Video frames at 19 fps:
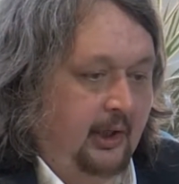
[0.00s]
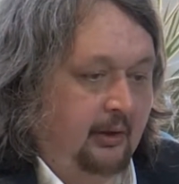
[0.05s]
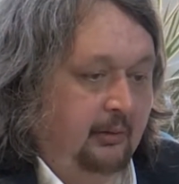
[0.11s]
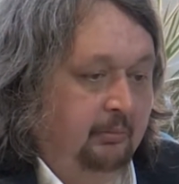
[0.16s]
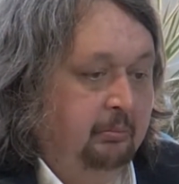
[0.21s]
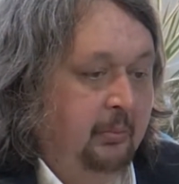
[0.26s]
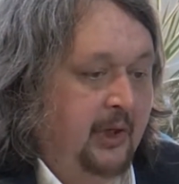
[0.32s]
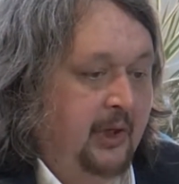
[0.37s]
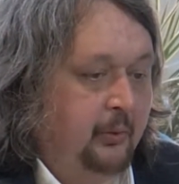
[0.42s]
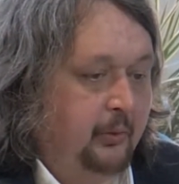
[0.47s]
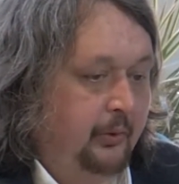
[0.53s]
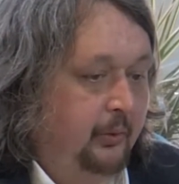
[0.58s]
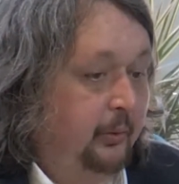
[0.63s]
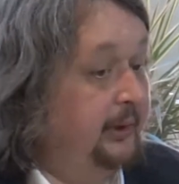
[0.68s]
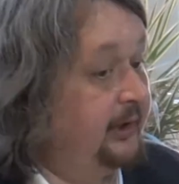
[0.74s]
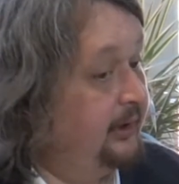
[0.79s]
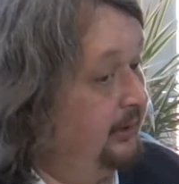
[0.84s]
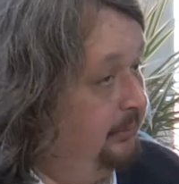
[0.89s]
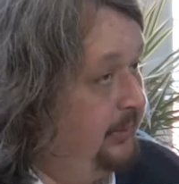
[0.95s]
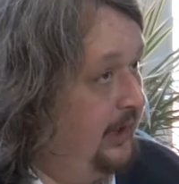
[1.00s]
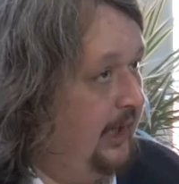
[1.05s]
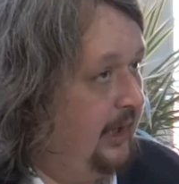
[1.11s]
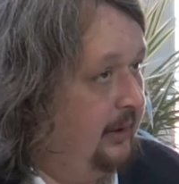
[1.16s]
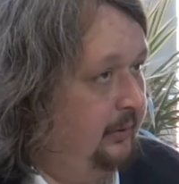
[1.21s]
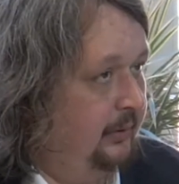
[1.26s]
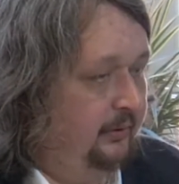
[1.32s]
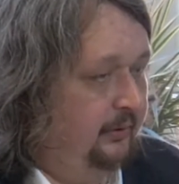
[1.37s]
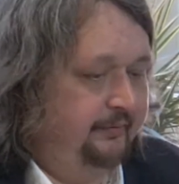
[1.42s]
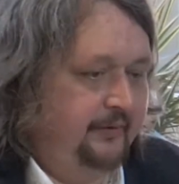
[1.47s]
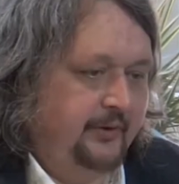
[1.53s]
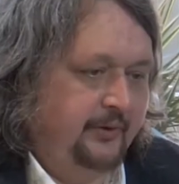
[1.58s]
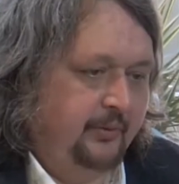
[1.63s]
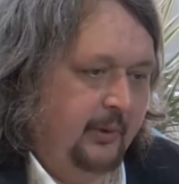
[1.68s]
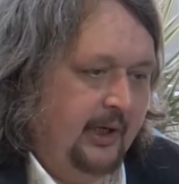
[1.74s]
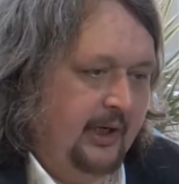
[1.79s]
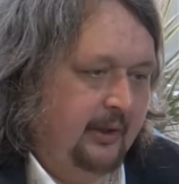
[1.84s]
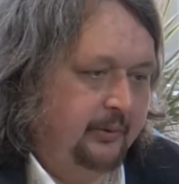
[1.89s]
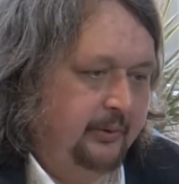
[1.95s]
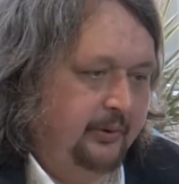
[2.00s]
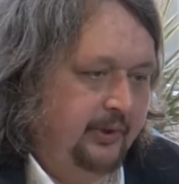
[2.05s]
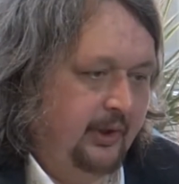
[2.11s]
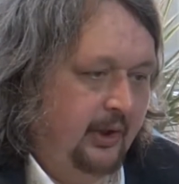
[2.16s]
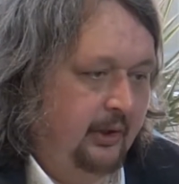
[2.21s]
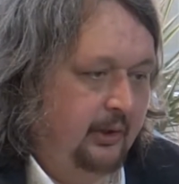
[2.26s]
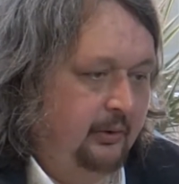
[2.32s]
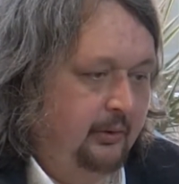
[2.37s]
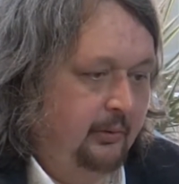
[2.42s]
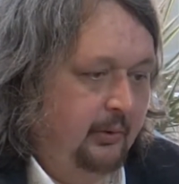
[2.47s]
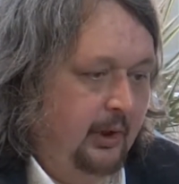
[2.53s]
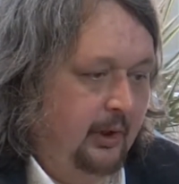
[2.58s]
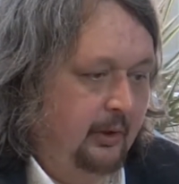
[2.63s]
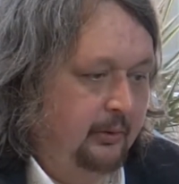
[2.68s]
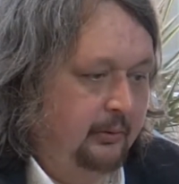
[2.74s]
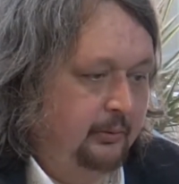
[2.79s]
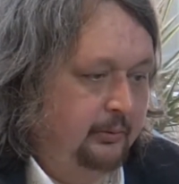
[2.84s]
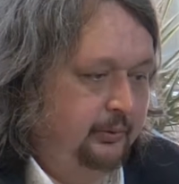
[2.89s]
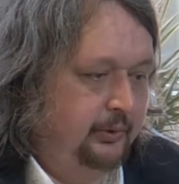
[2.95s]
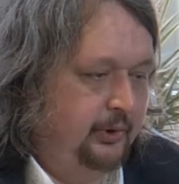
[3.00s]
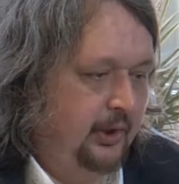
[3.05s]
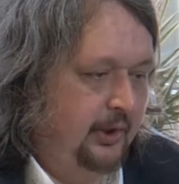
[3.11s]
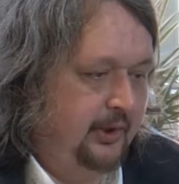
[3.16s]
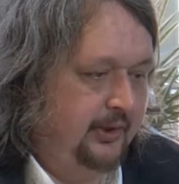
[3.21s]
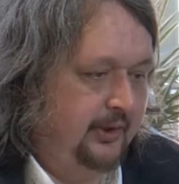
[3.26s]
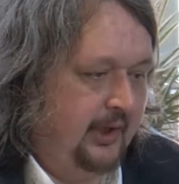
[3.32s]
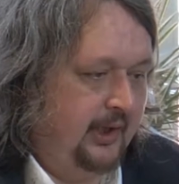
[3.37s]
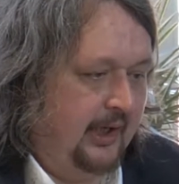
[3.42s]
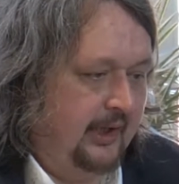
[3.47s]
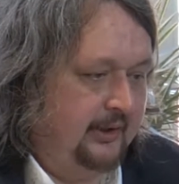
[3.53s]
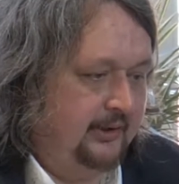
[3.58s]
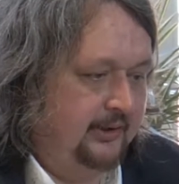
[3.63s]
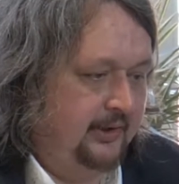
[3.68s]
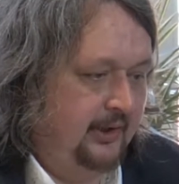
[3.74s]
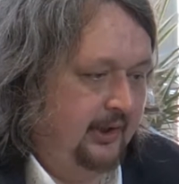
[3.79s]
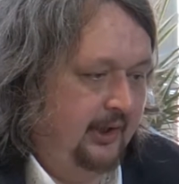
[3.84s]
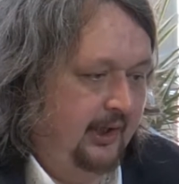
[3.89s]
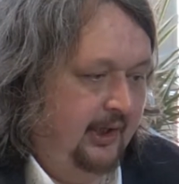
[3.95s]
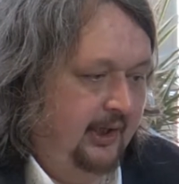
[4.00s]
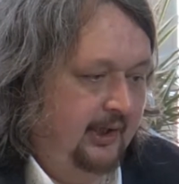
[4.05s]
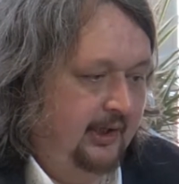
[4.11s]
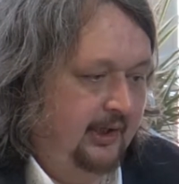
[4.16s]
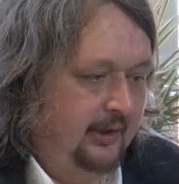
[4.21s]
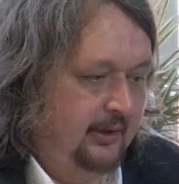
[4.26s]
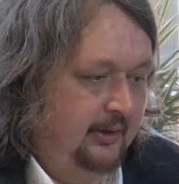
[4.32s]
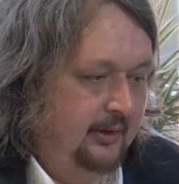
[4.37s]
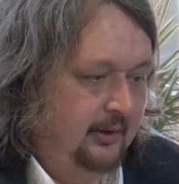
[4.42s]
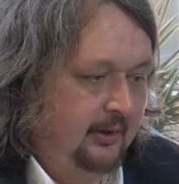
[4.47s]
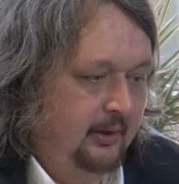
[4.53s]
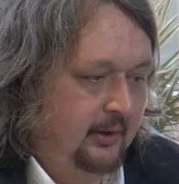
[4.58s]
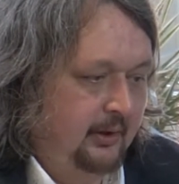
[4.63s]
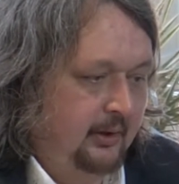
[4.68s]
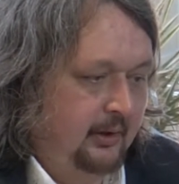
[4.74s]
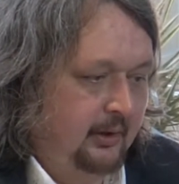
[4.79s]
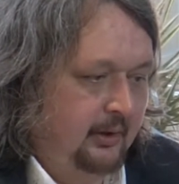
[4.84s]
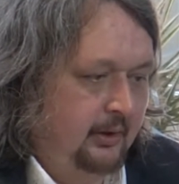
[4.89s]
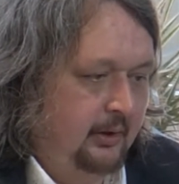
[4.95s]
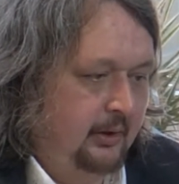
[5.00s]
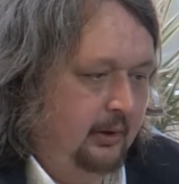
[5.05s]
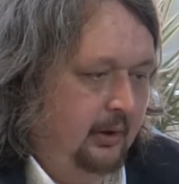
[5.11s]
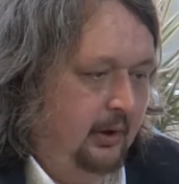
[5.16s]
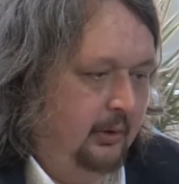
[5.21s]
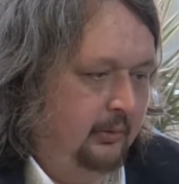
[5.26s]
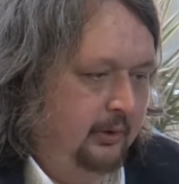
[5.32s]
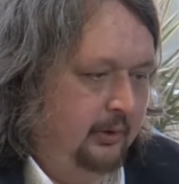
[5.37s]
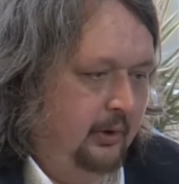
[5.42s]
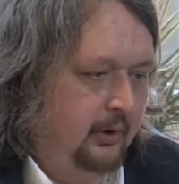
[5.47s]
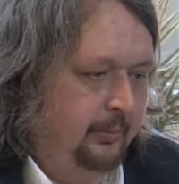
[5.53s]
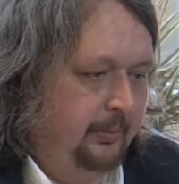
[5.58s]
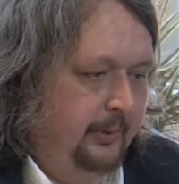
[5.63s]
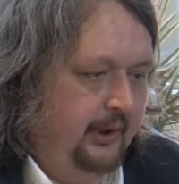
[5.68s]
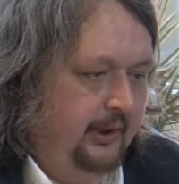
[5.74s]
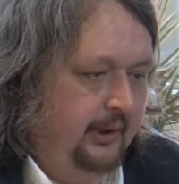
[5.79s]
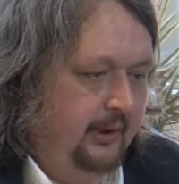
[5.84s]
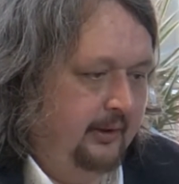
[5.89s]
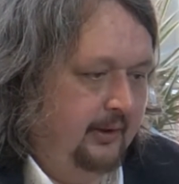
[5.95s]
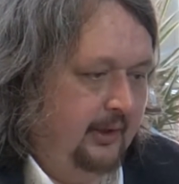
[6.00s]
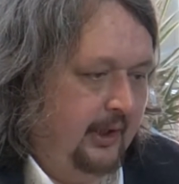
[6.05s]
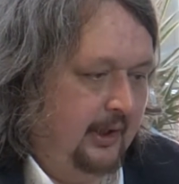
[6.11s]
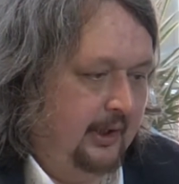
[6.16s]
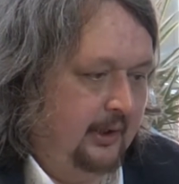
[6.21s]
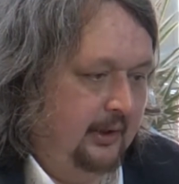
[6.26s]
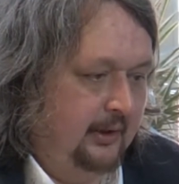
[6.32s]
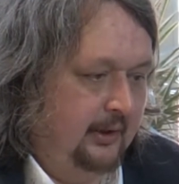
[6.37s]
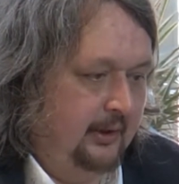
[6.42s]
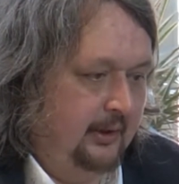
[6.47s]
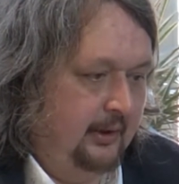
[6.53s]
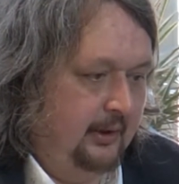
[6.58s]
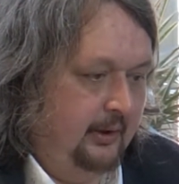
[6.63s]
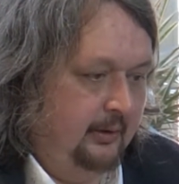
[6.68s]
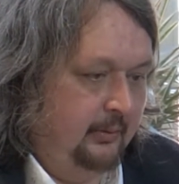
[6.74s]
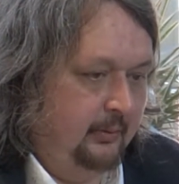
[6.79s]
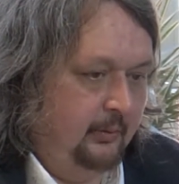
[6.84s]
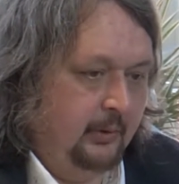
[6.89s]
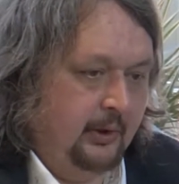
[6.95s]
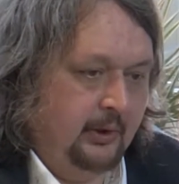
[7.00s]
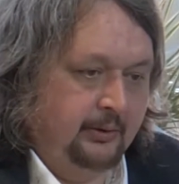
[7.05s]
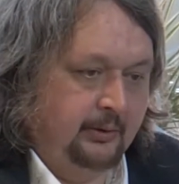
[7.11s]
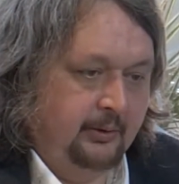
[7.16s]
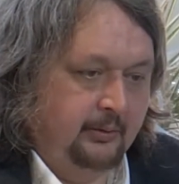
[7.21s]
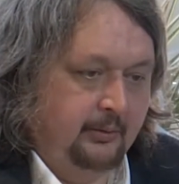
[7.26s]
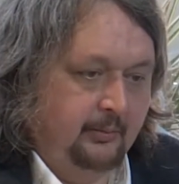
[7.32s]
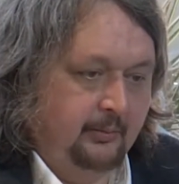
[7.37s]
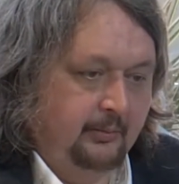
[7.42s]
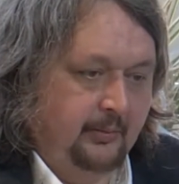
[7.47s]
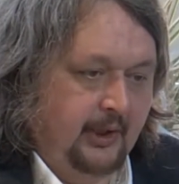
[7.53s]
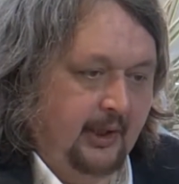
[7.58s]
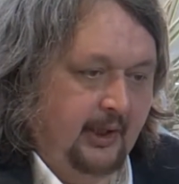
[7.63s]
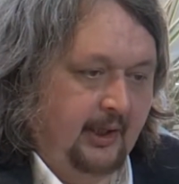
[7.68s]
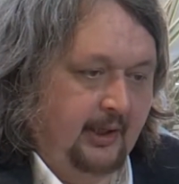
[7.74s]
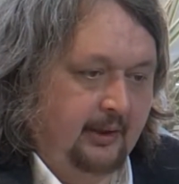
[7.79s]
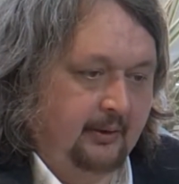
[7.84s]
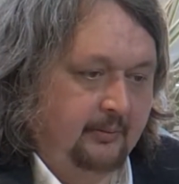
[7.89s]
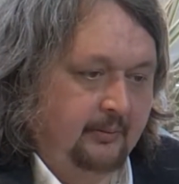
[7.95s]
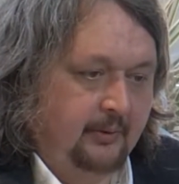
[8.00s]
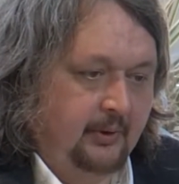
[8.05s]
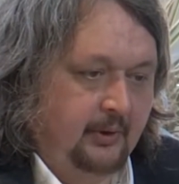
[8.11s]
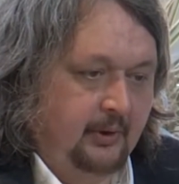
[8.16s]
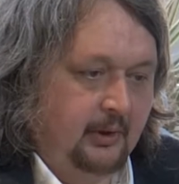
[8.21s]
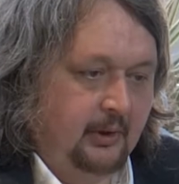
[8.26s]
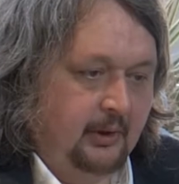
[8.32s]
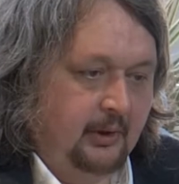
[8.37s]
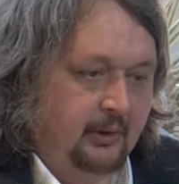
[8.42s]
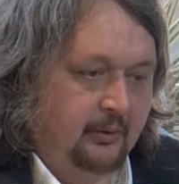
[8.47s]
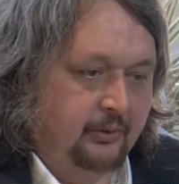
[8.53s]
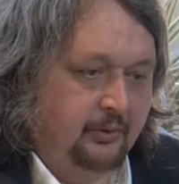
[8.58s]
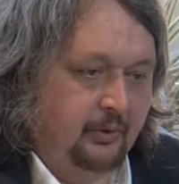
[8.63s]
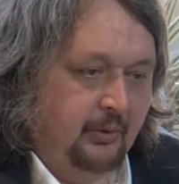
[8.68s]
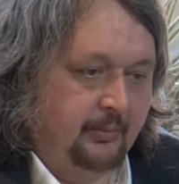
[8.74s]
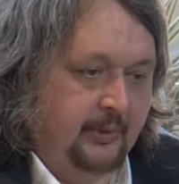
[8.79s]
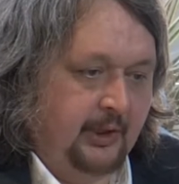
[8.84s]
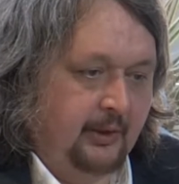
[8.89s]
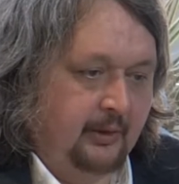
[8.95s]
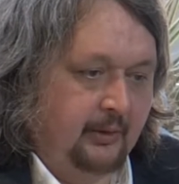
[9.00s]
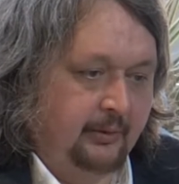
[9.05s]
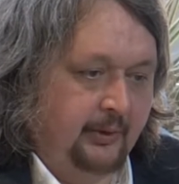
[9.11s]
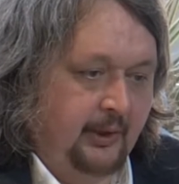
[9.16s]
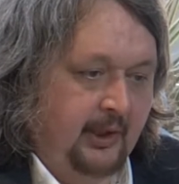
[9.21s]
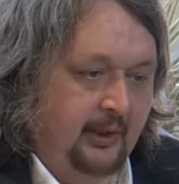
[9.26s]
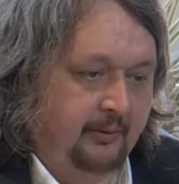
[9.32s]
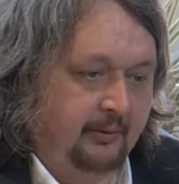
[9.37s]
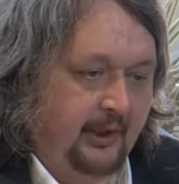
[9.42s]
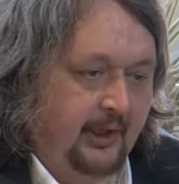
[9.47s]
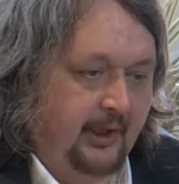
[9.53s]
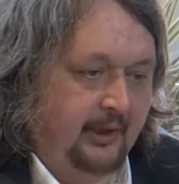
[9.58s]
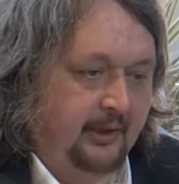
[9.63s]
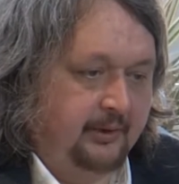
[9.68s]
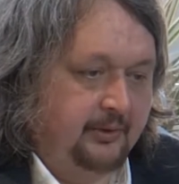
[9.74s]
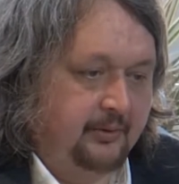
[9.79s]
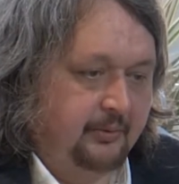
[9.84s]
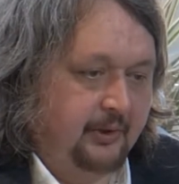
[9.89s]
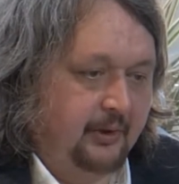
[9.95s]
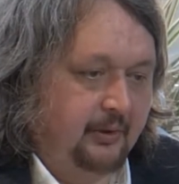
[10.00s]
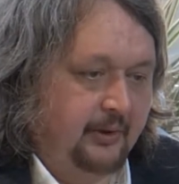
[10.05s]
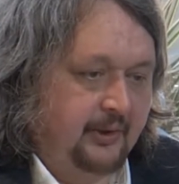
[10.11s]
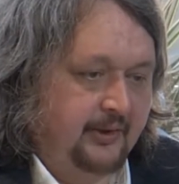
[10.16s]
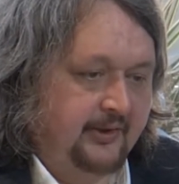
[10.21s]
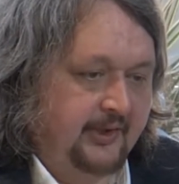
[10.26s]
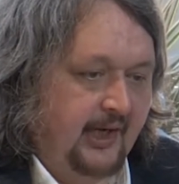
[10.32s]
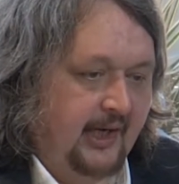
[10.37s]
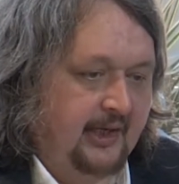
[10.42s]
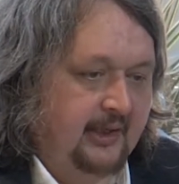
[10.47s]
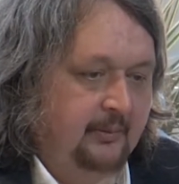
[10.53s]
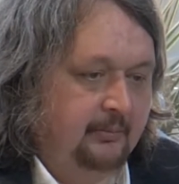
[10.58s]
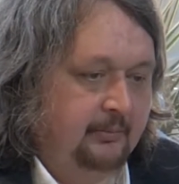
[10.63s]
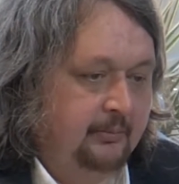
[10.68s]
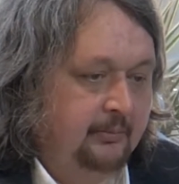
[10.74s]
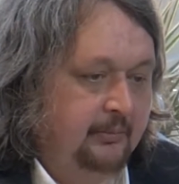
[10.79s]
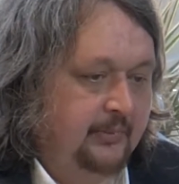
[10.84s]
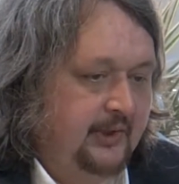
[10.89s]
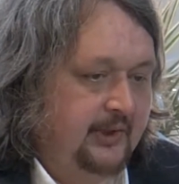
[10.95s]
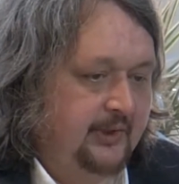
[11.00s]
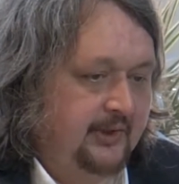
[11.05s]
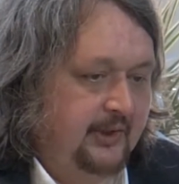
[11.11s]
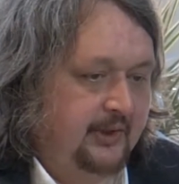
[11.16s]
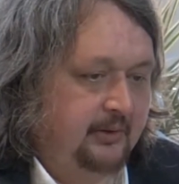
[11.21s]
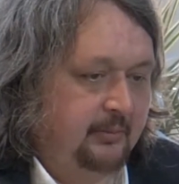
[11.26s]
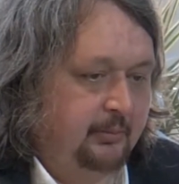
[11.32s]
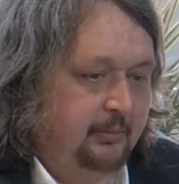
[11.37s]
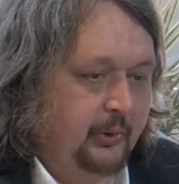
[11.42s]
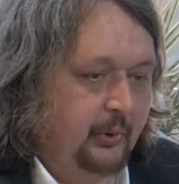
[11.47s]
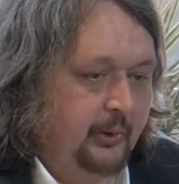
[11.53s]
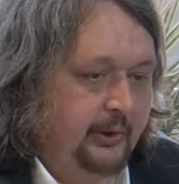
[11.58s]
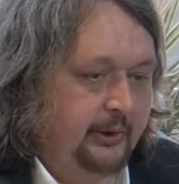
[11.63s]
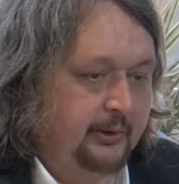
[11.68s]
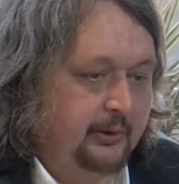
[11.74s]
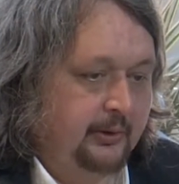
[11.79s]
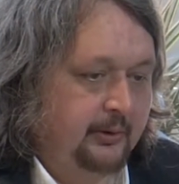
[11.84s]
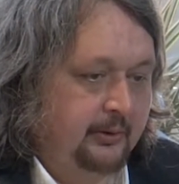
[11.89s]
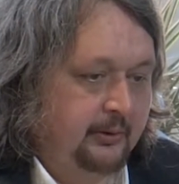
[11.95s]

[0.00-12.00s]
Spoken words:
milk we could be out of as well. So I'll just I'll copy that one there and I'll drop that on there again because we've got the same decision point.